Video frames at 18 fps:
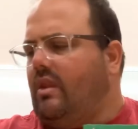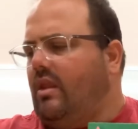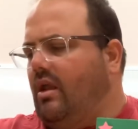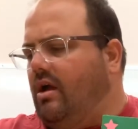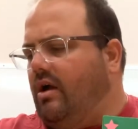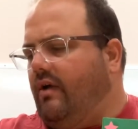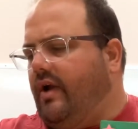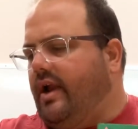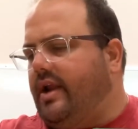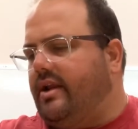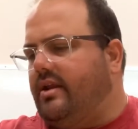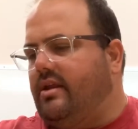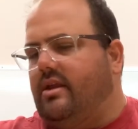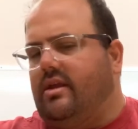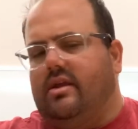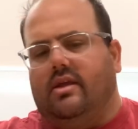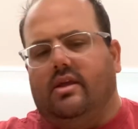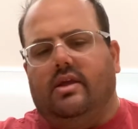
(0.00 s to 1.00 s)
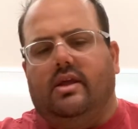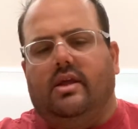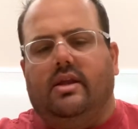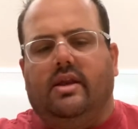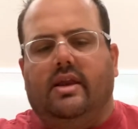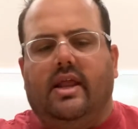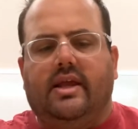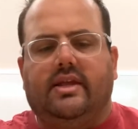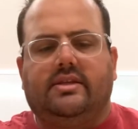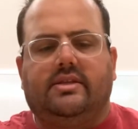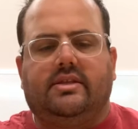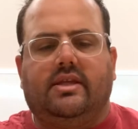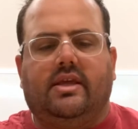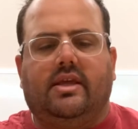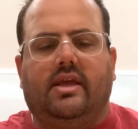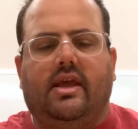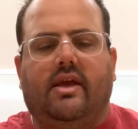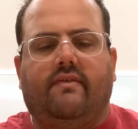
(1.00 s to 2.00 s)
All right, next
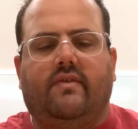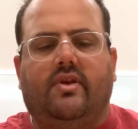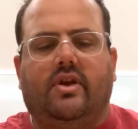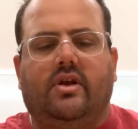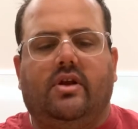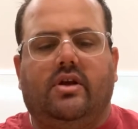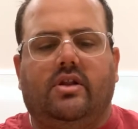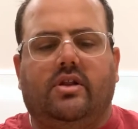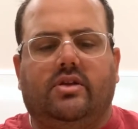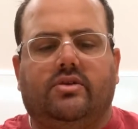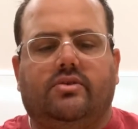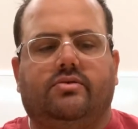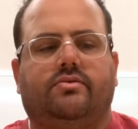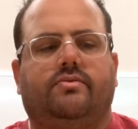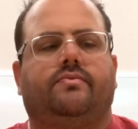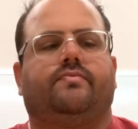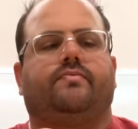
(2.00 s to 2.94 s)
thing after you glue